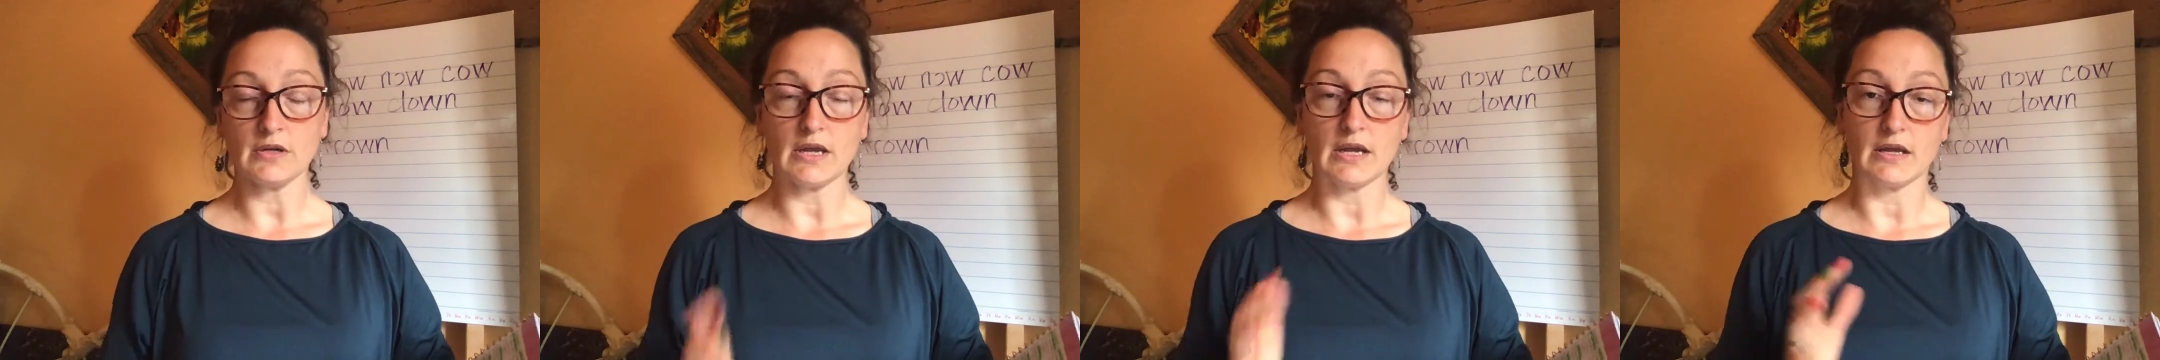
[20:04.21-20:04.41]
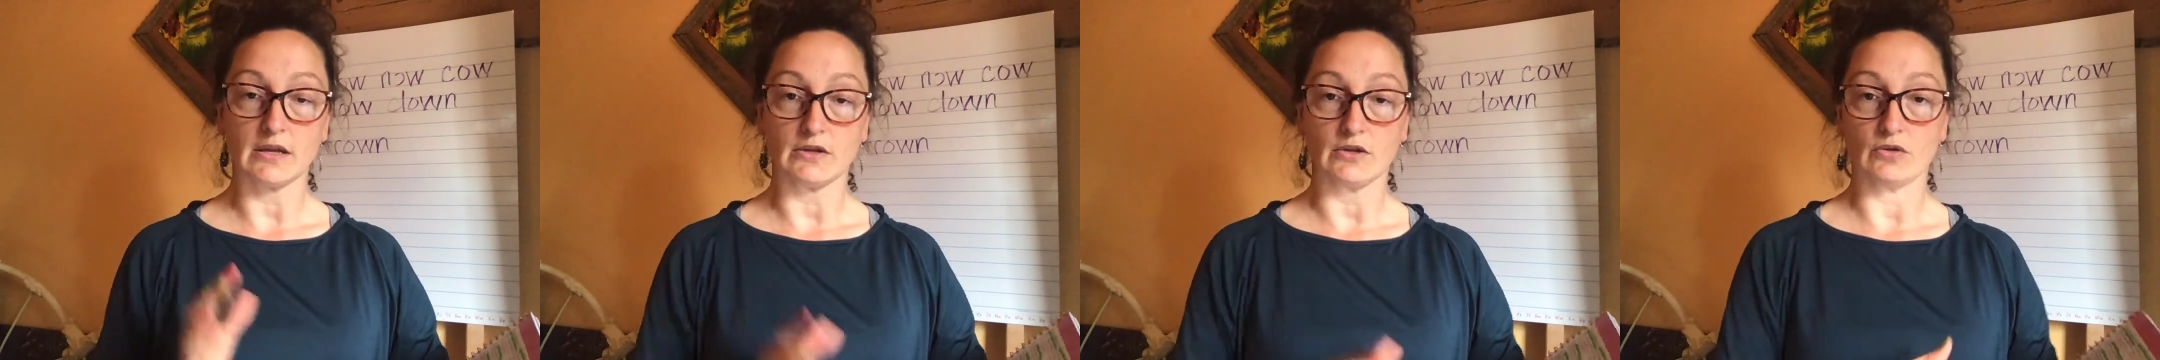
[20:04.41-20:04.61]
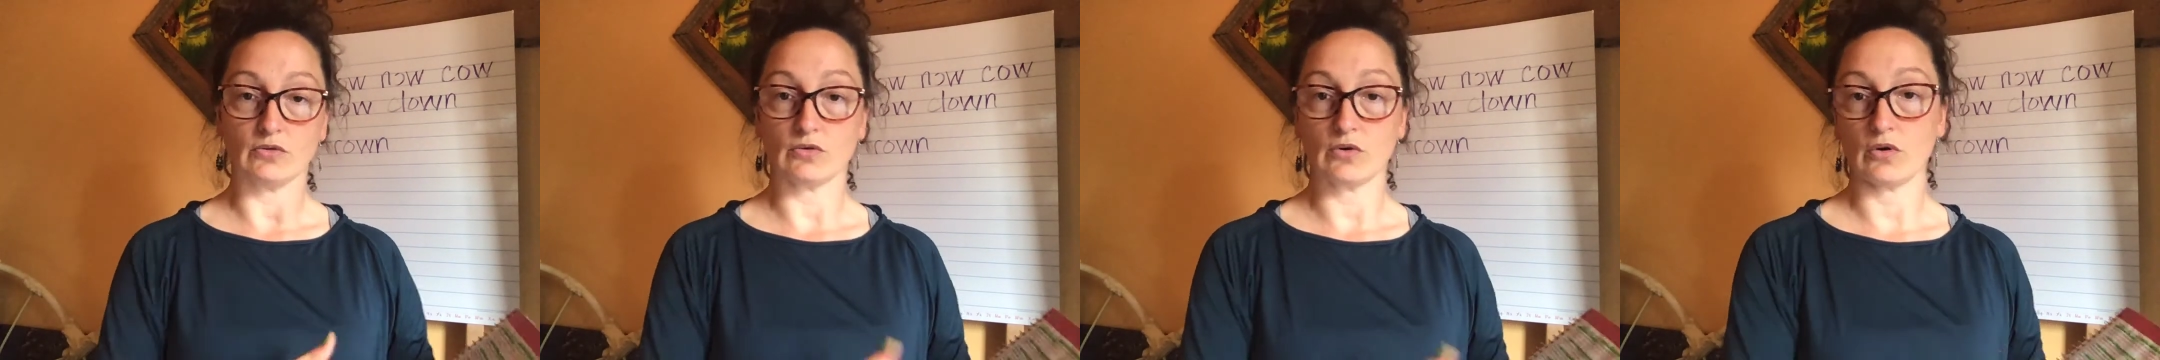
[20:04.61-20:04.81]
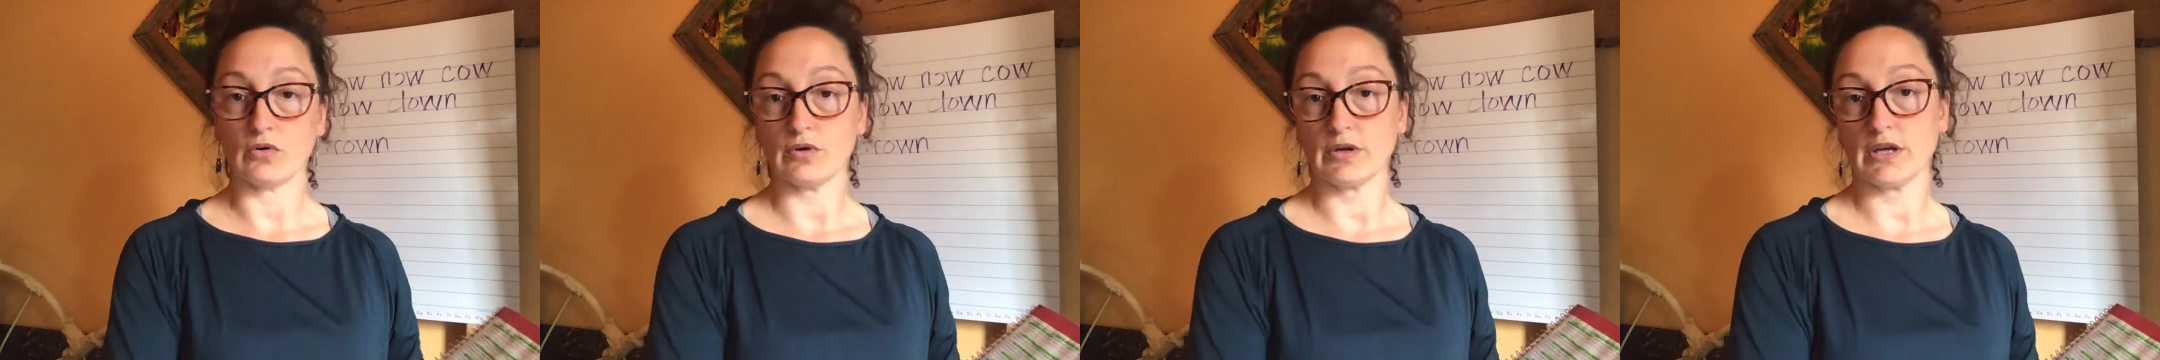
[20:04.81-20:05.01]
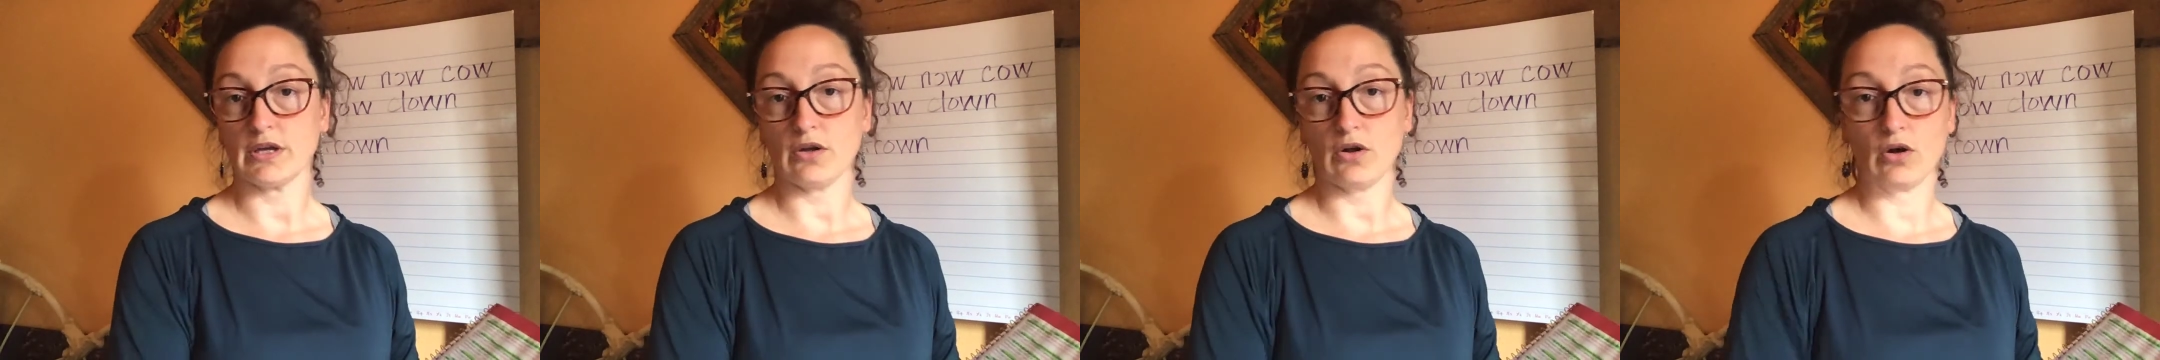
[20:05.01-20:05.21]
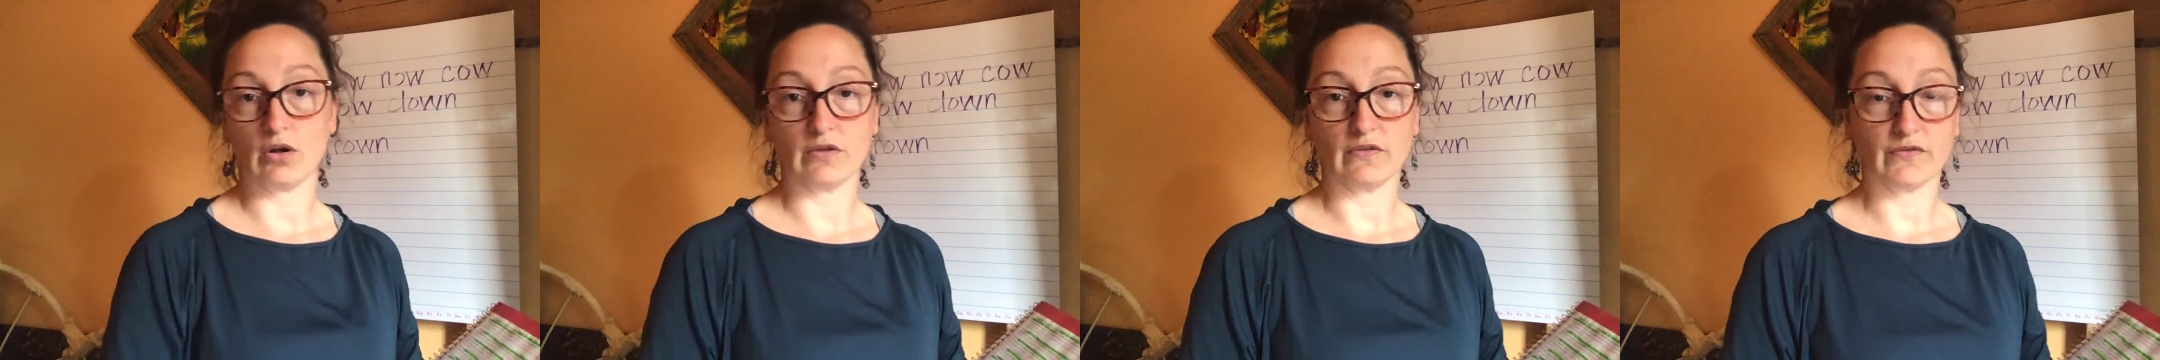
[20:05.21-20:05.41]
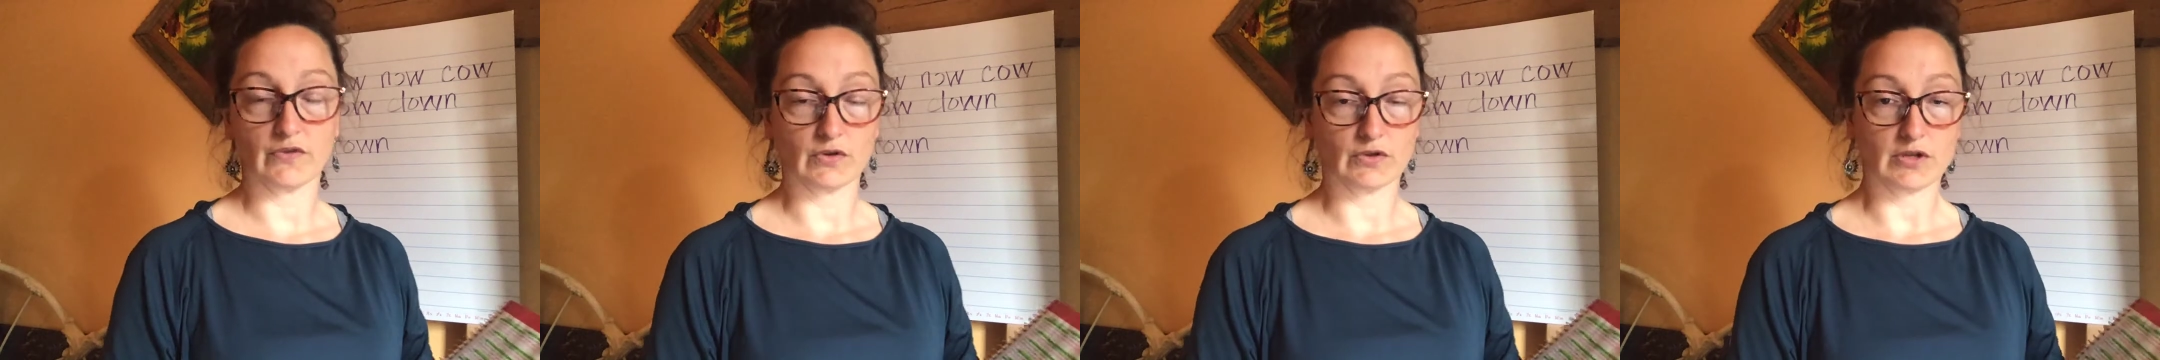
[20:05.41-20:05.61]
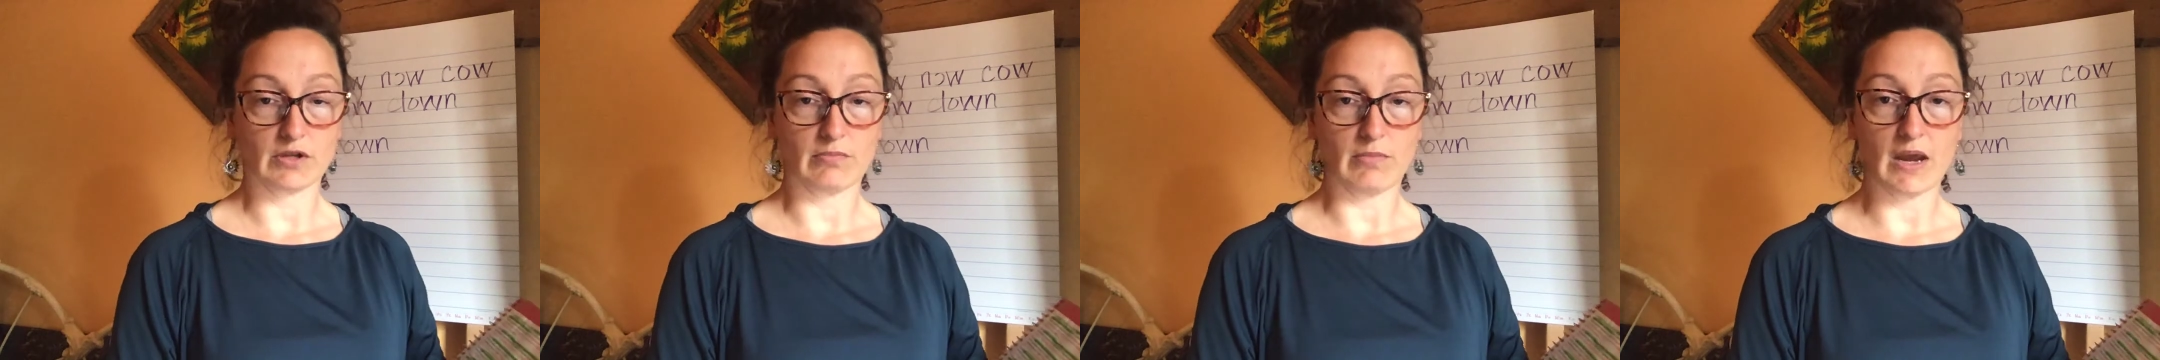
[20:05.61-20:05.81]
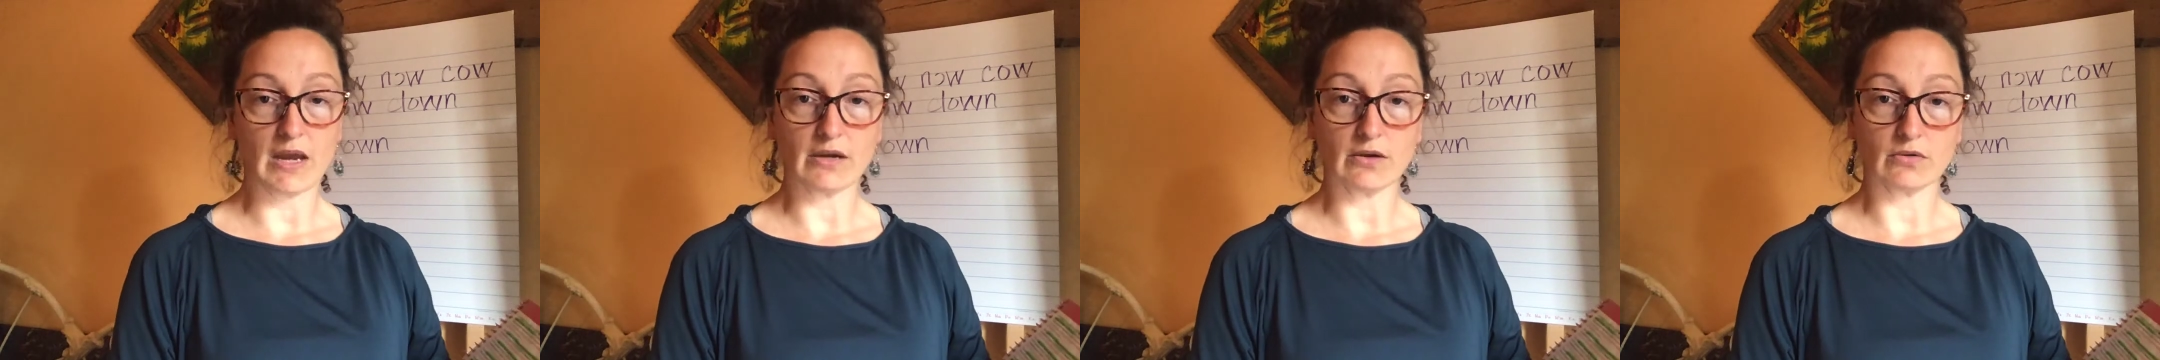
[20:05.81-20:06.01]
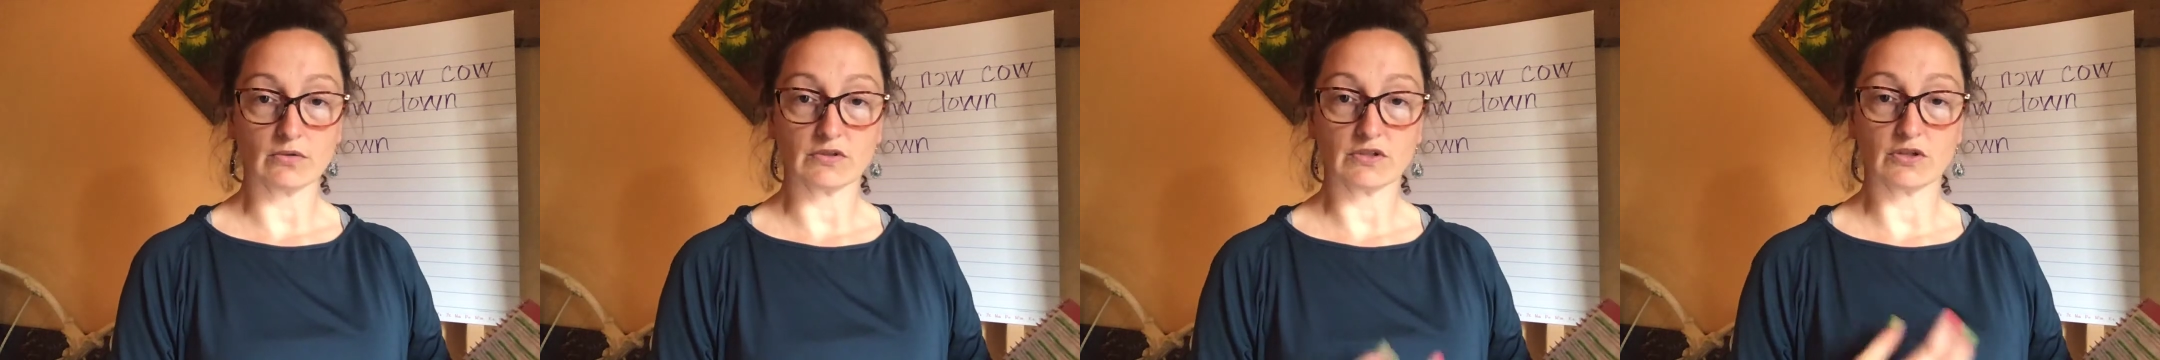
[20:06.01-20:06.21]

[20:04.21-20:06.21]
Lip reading: and you go get all of your tomatoes,